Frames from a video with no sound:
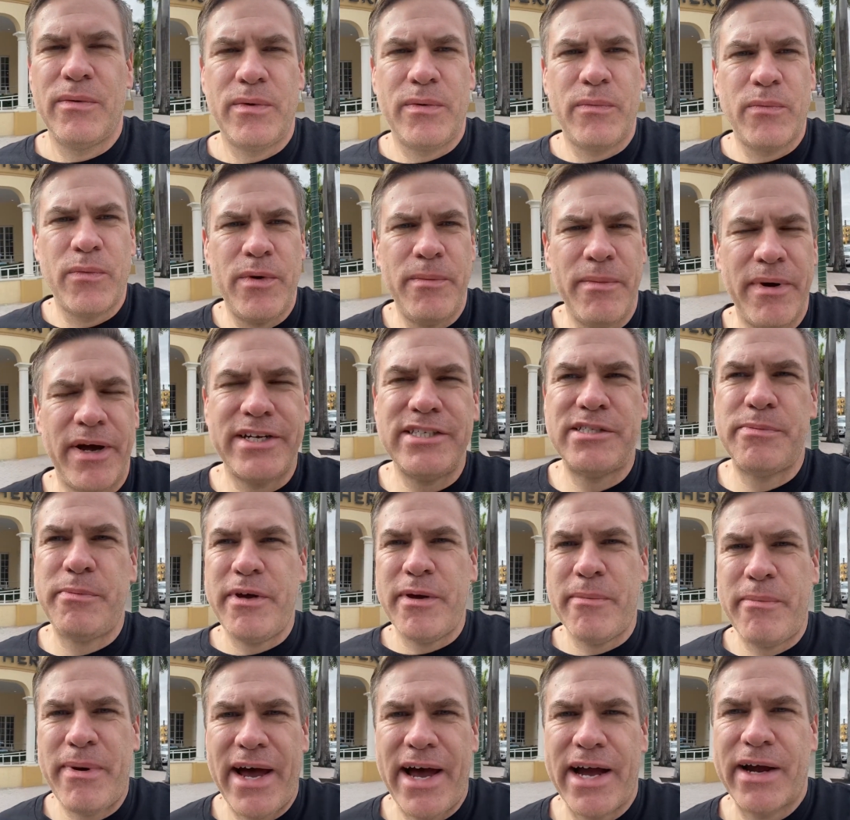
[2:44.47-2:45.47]
reminds me
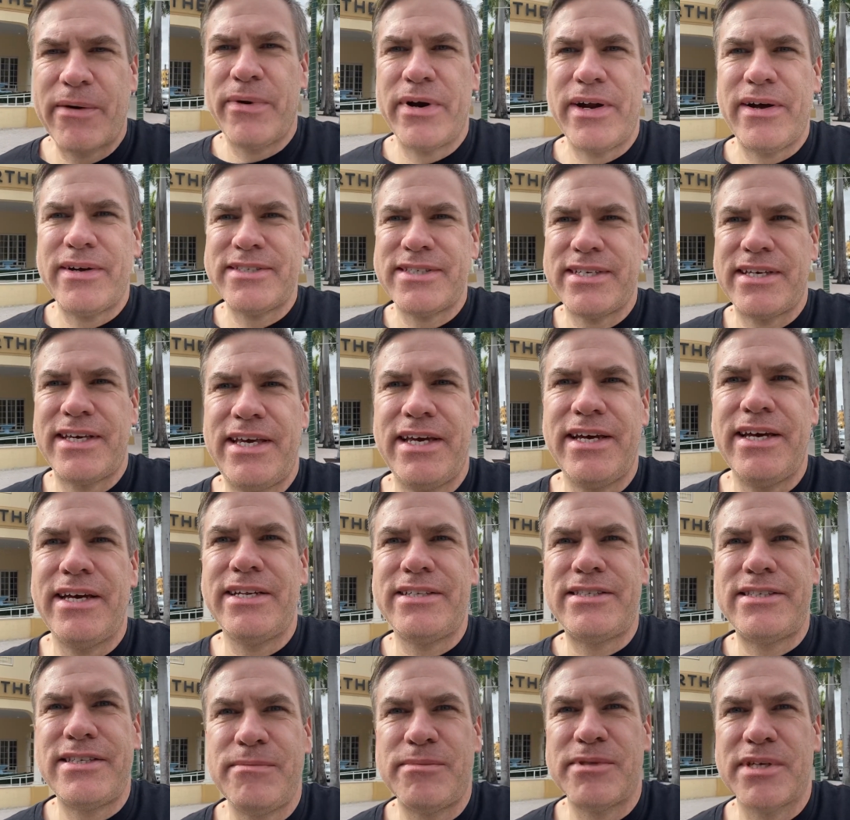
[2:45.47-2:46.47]
of back when I was a kid.
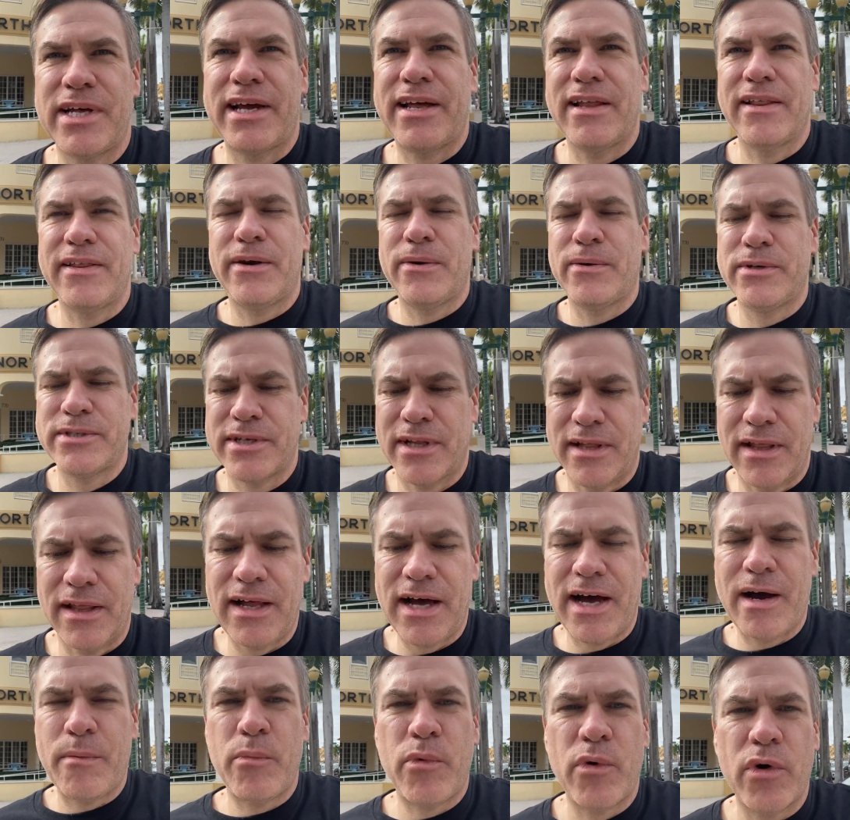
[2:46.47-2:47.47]
It seems like there was a
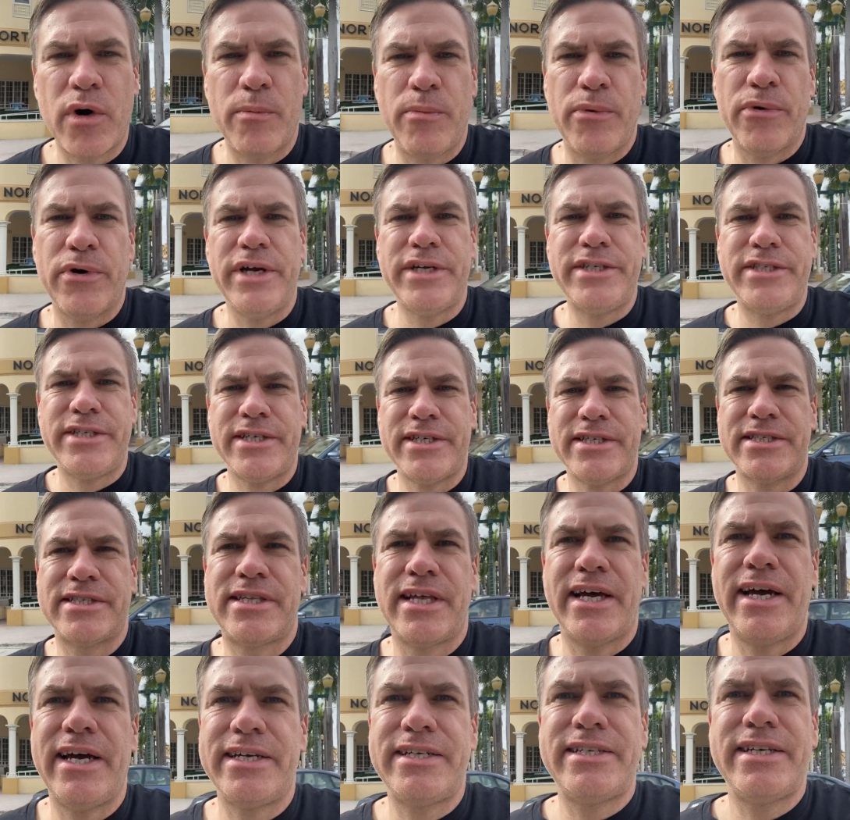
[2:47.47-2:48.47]
lot more bridges
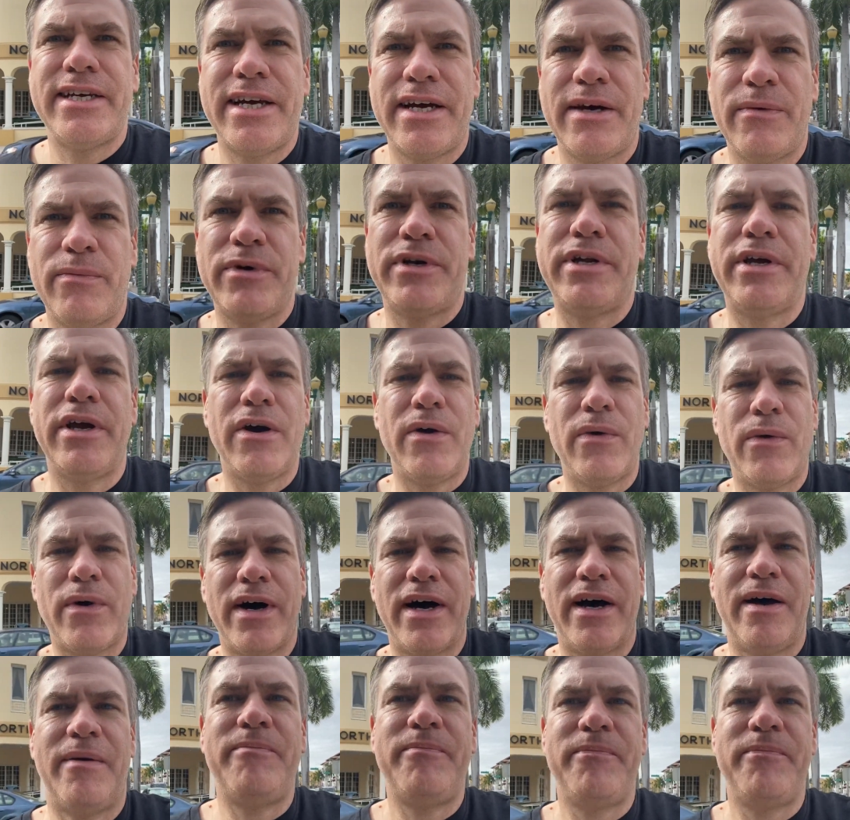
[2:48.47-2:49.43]
that would go up.